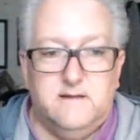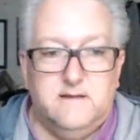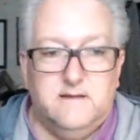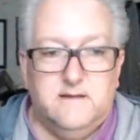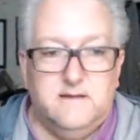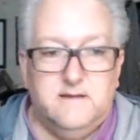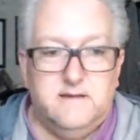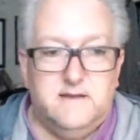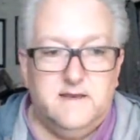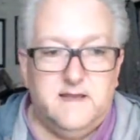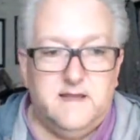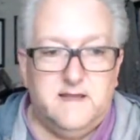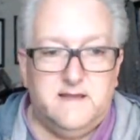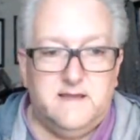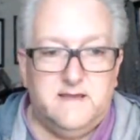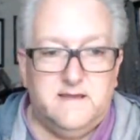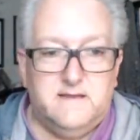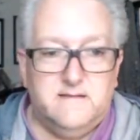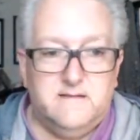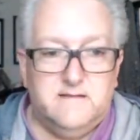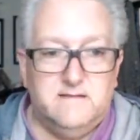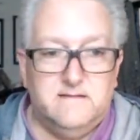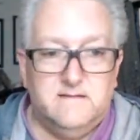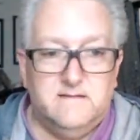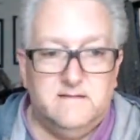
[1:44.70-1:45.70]
neck,
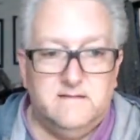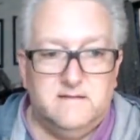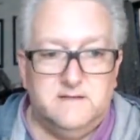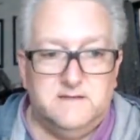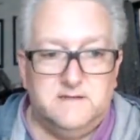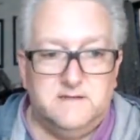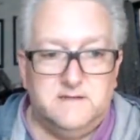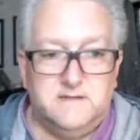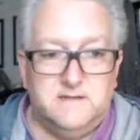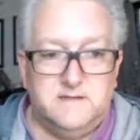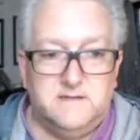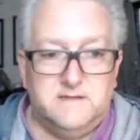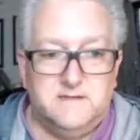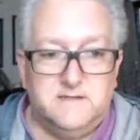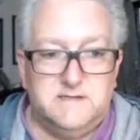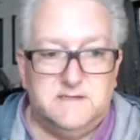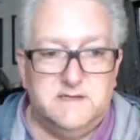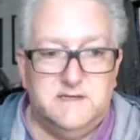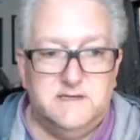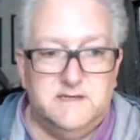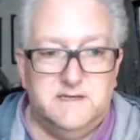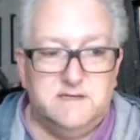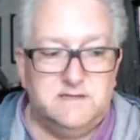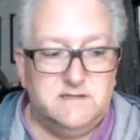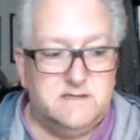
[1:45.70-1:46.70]
as you can
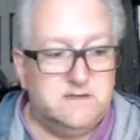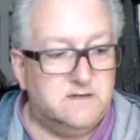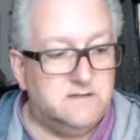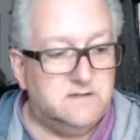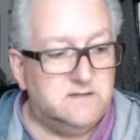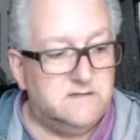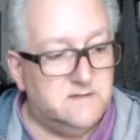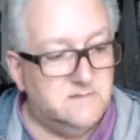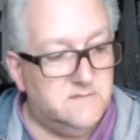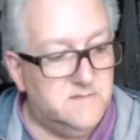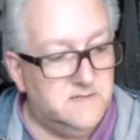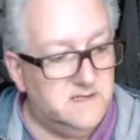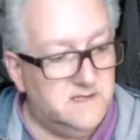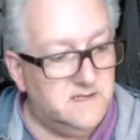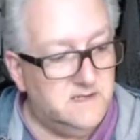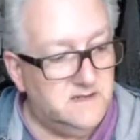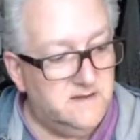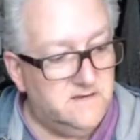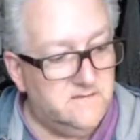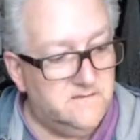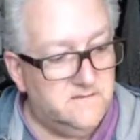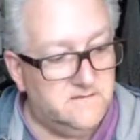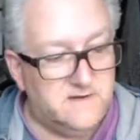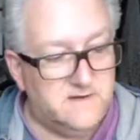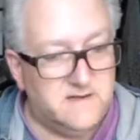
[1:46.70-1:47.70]
see, has got some
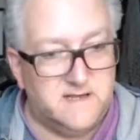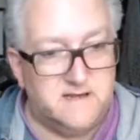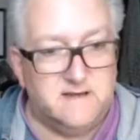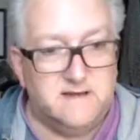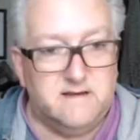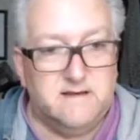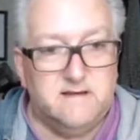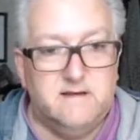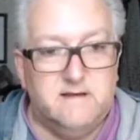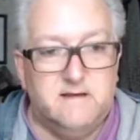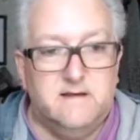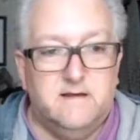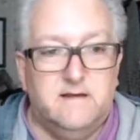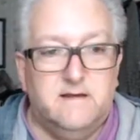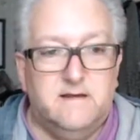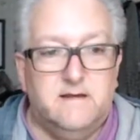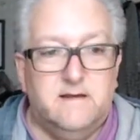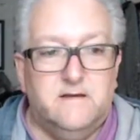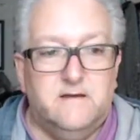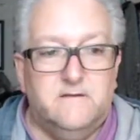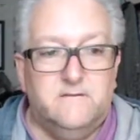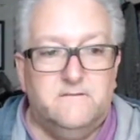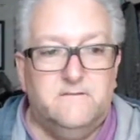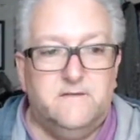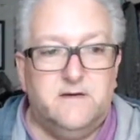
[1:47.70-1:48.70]
lovely
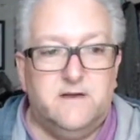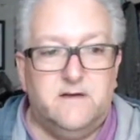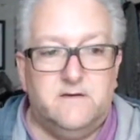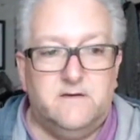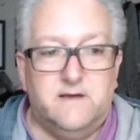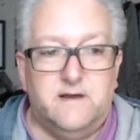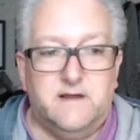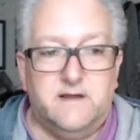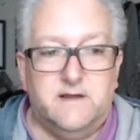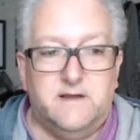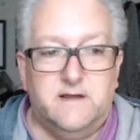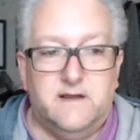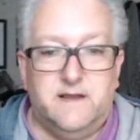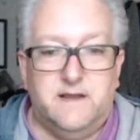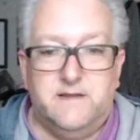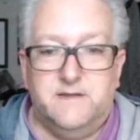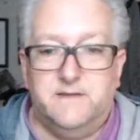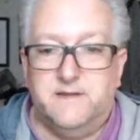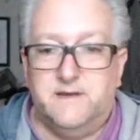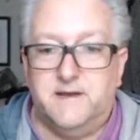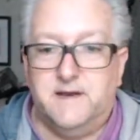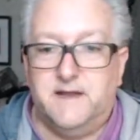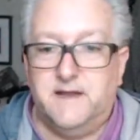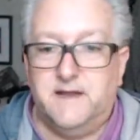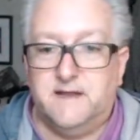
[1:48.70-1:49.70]
figuring in
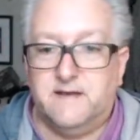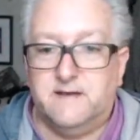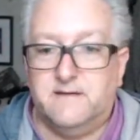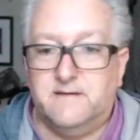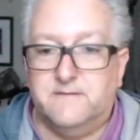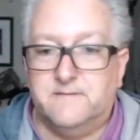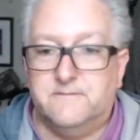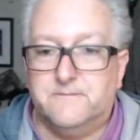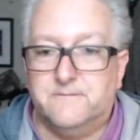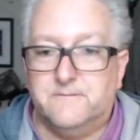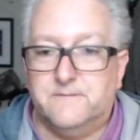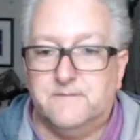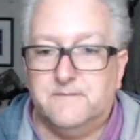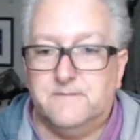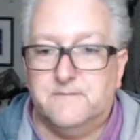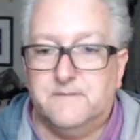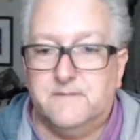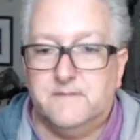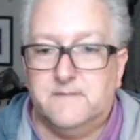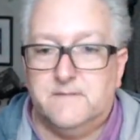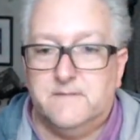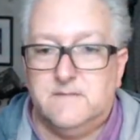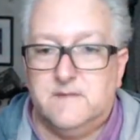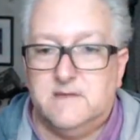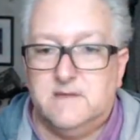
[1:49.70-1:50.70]
the neck.
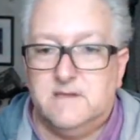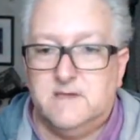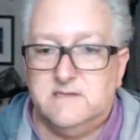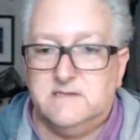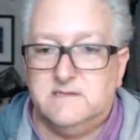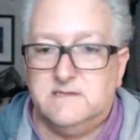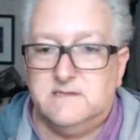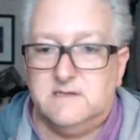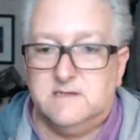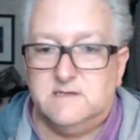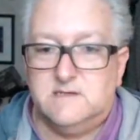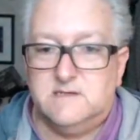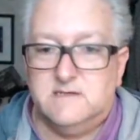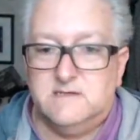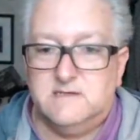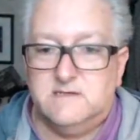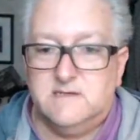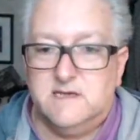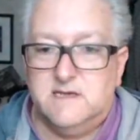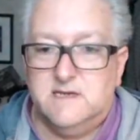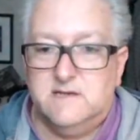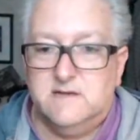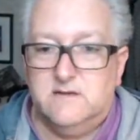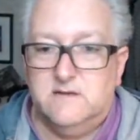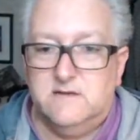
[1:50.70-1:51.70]
Doesn't actually
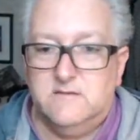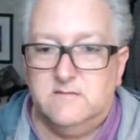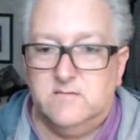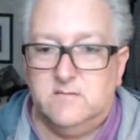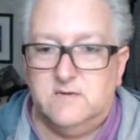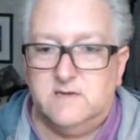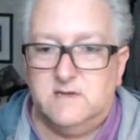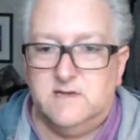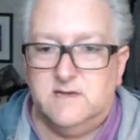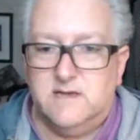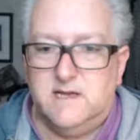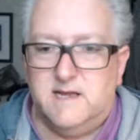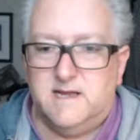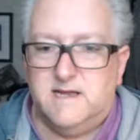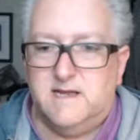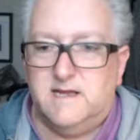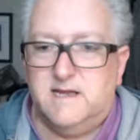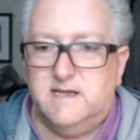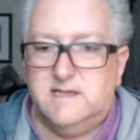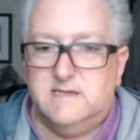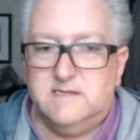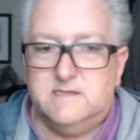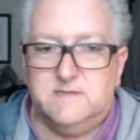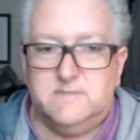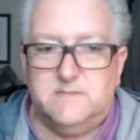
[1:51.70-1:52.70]
say what the neck
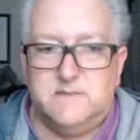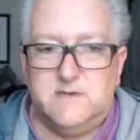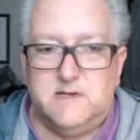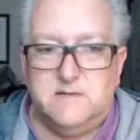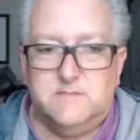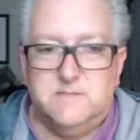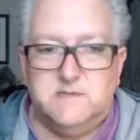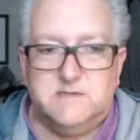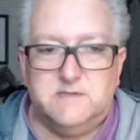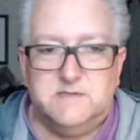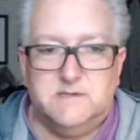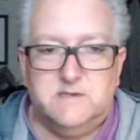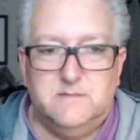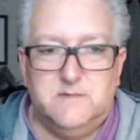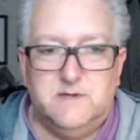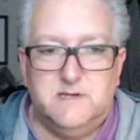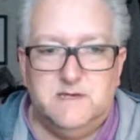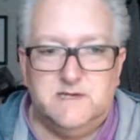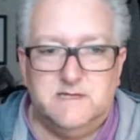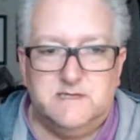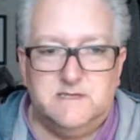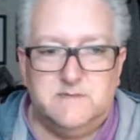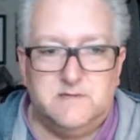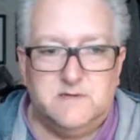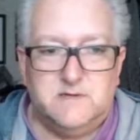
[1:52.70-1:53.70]
is, but I'm assuming
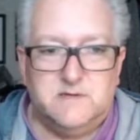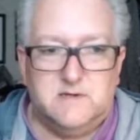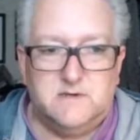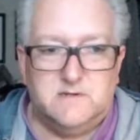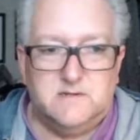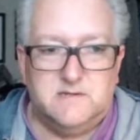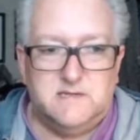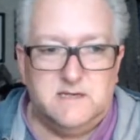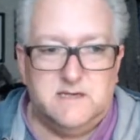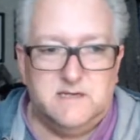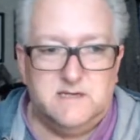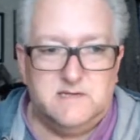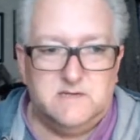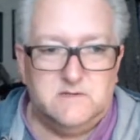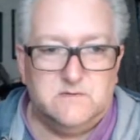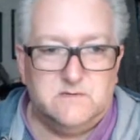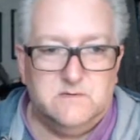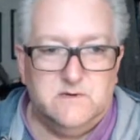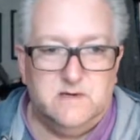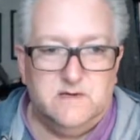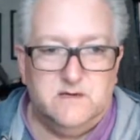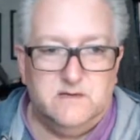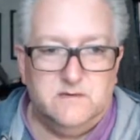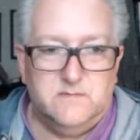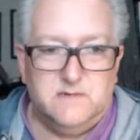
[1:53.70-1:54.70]
it's Bocote as
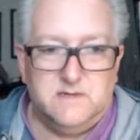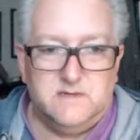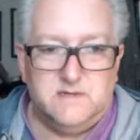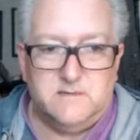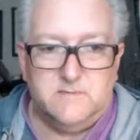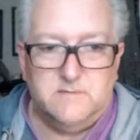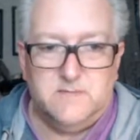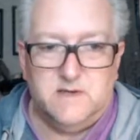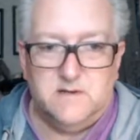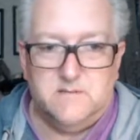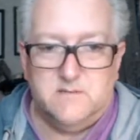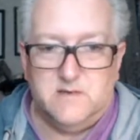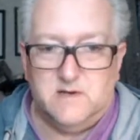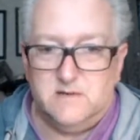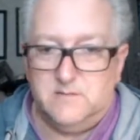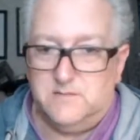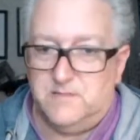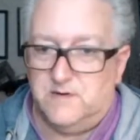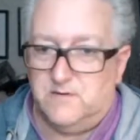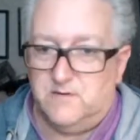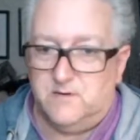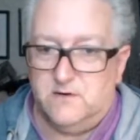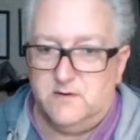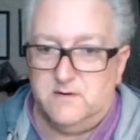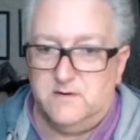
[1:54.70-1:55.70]
well, but maybe I'll
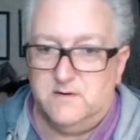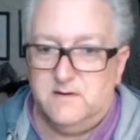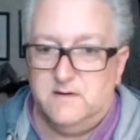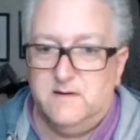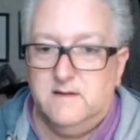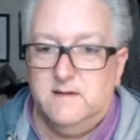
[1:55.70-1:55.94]
be wrong.